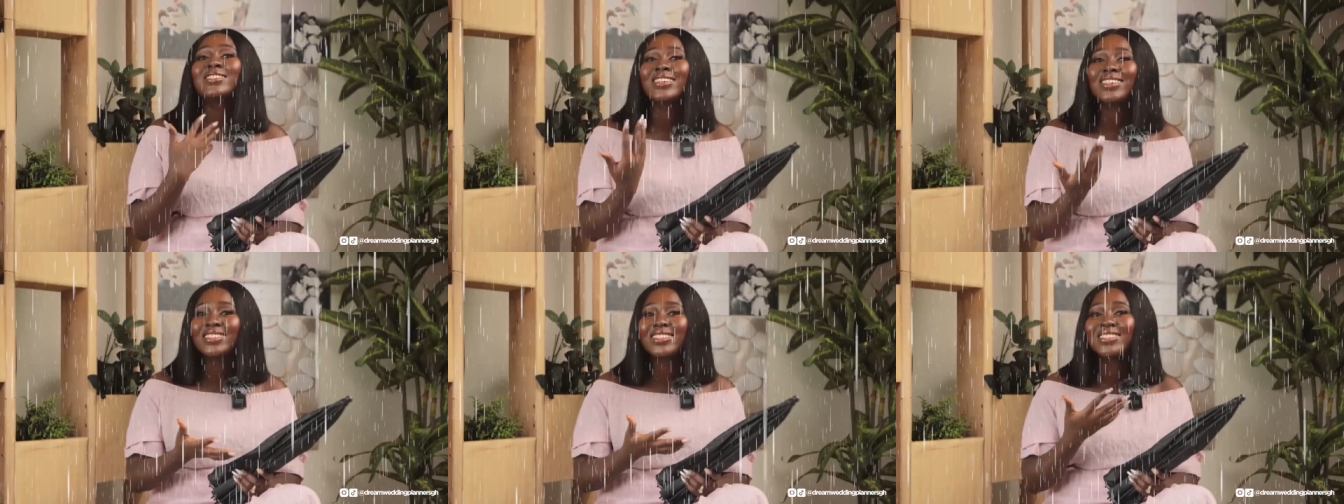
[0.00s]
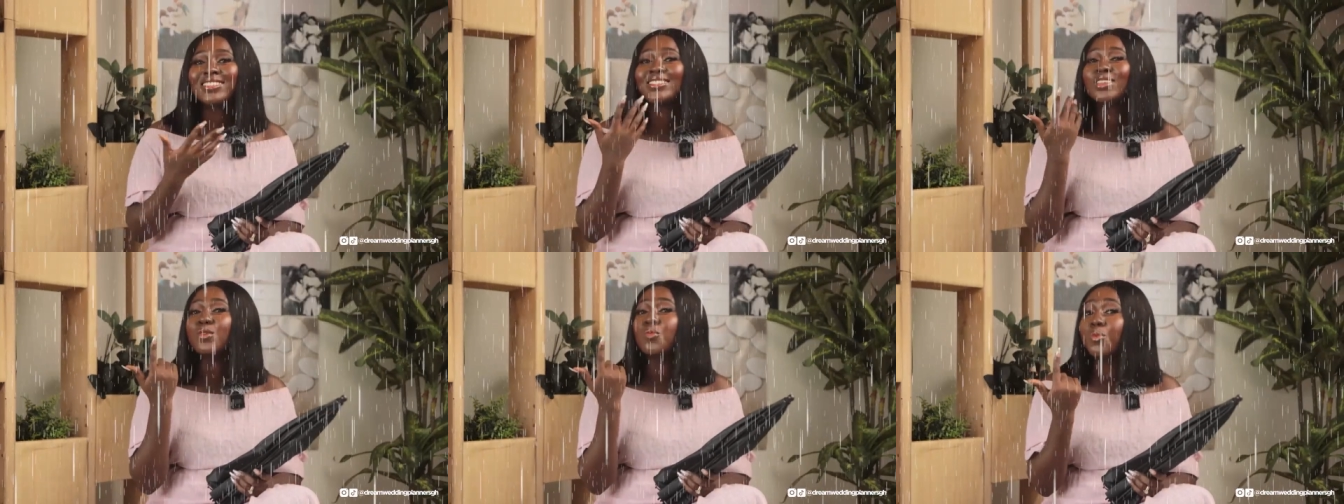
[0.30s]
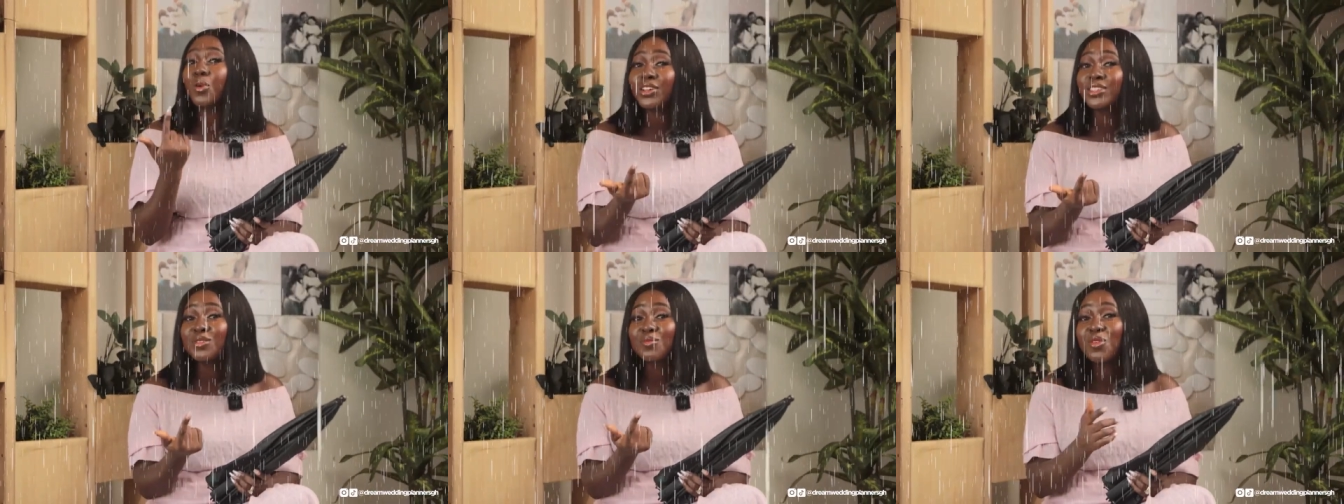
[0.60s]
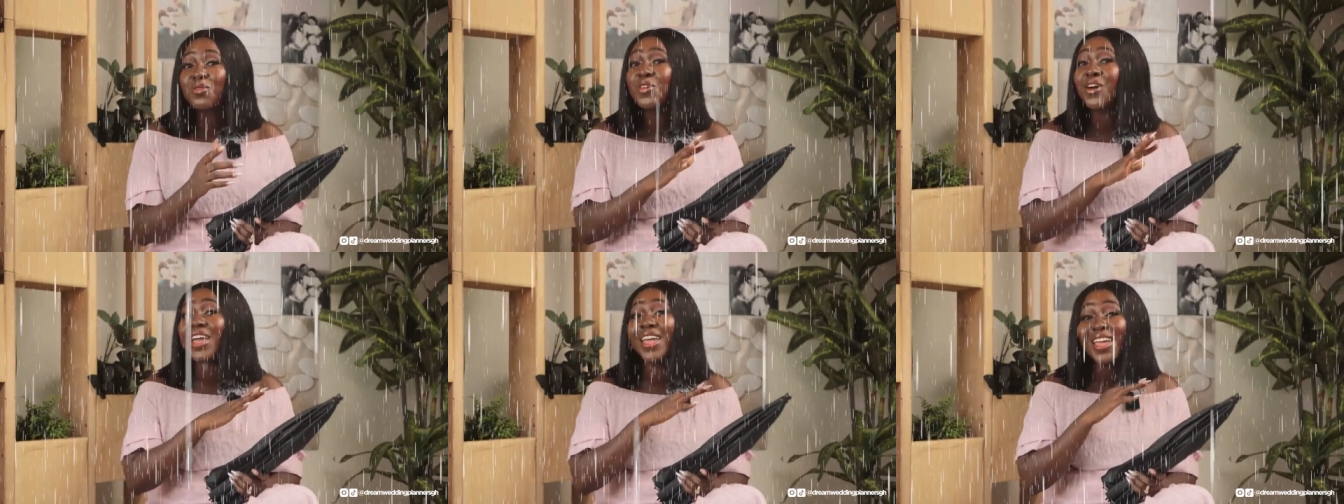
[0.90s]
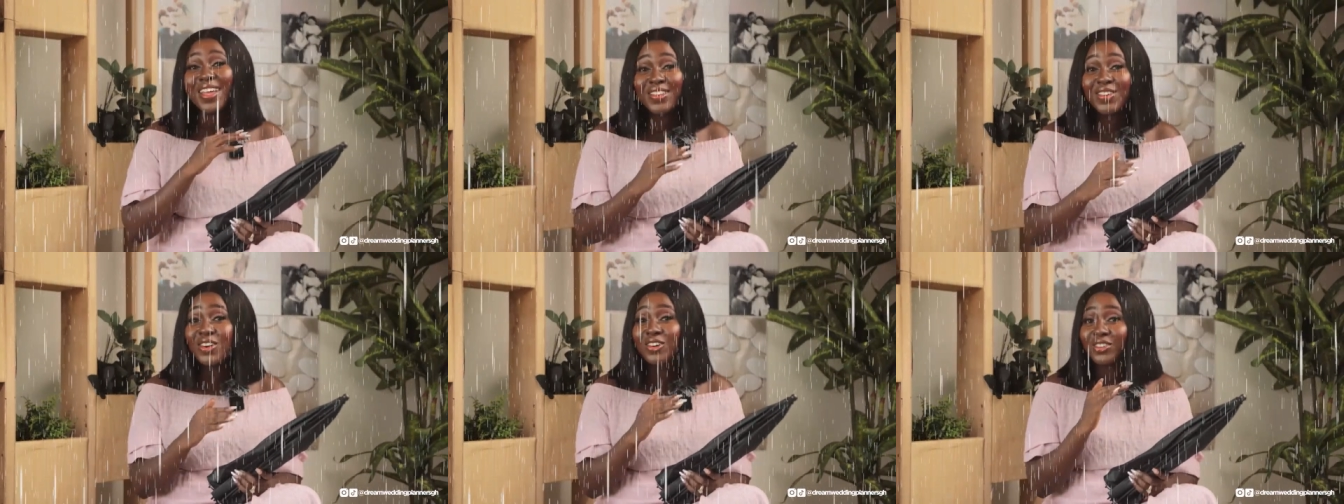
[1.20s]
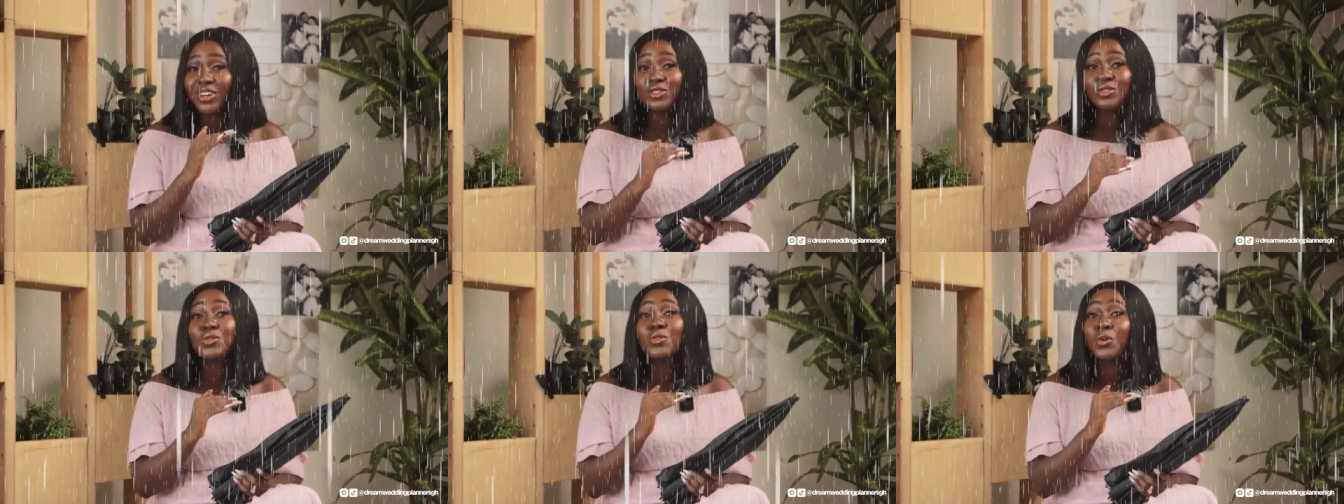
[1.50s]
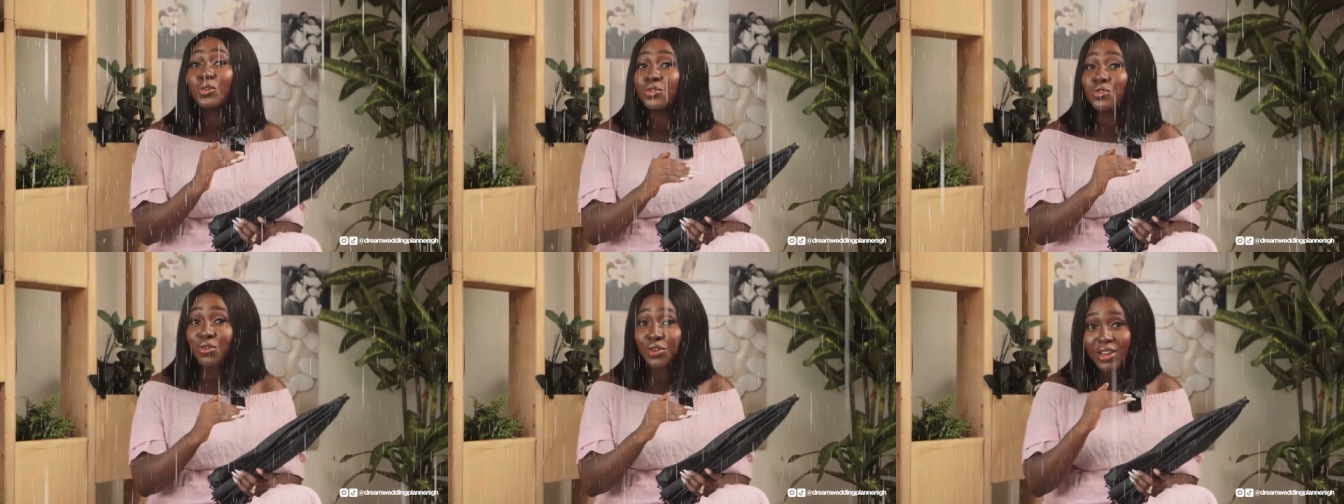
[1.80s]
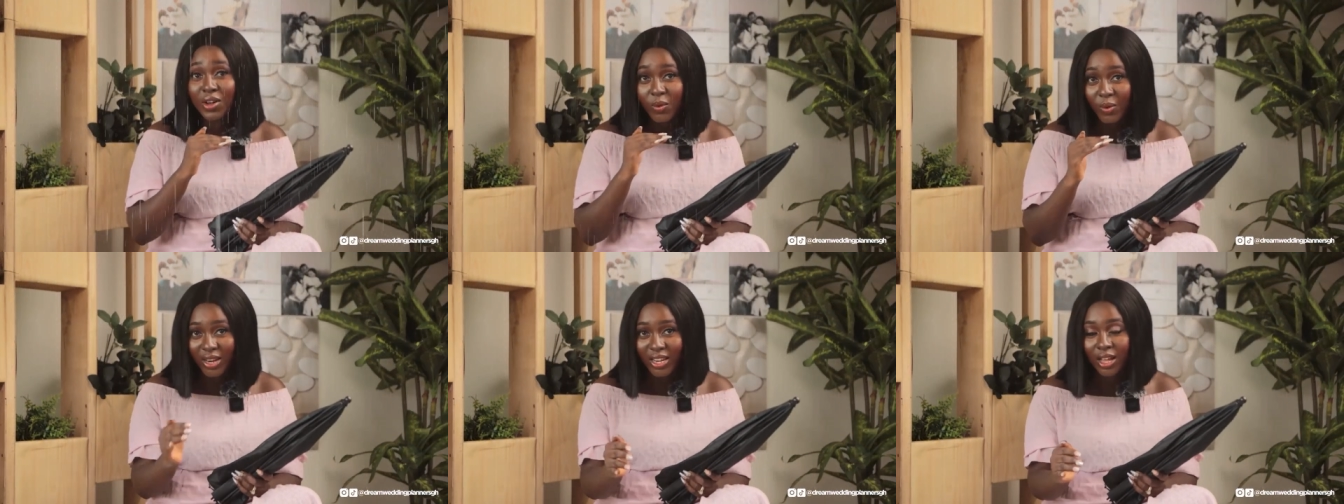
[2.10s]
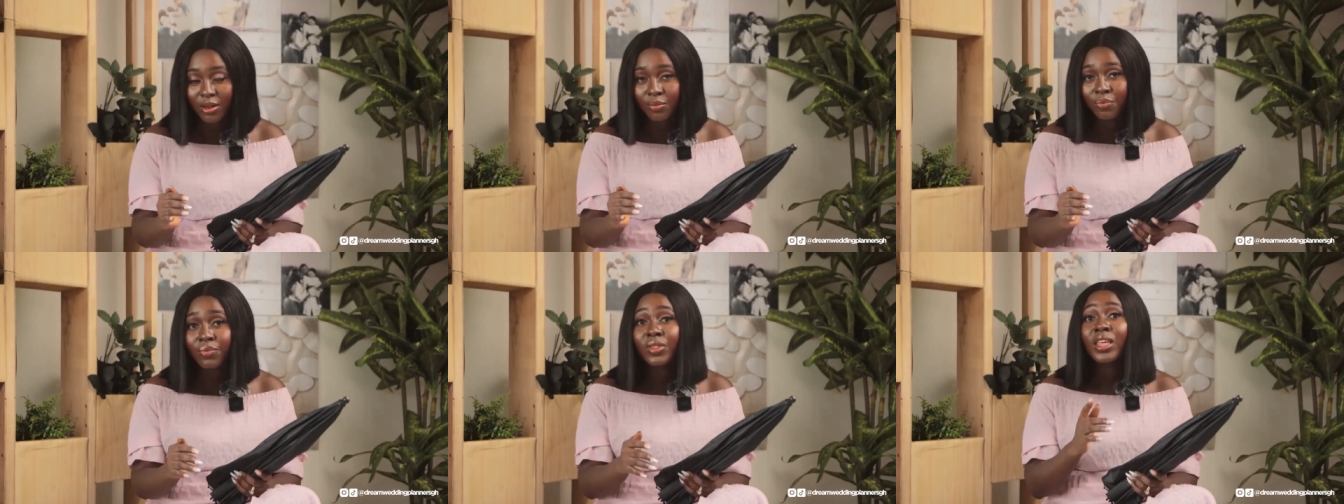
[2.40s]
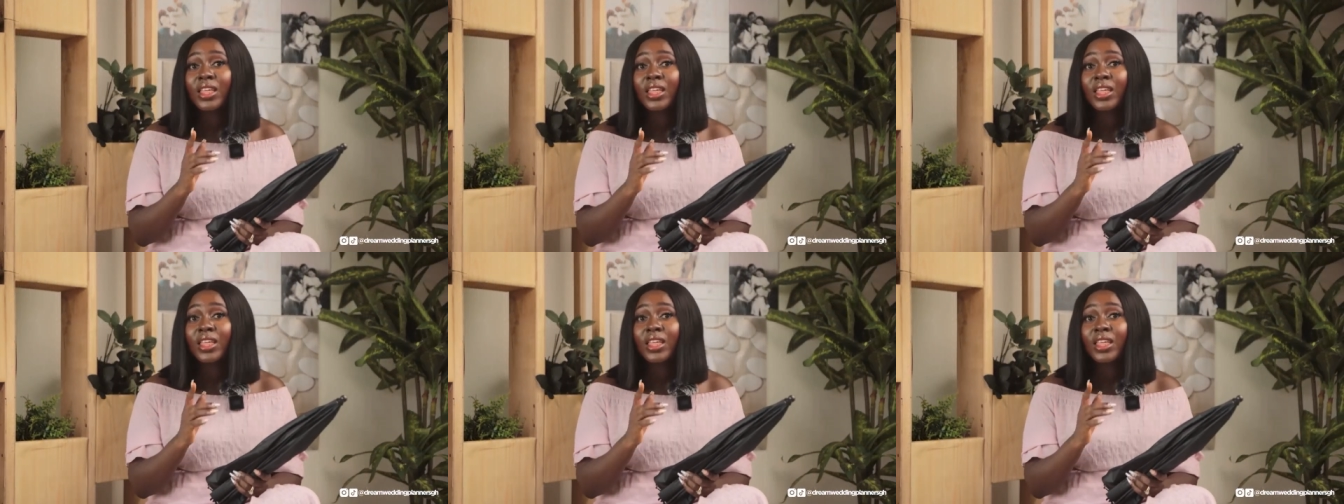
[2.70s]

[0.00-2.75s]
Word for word: Since it is impossible for any of us to control the weather,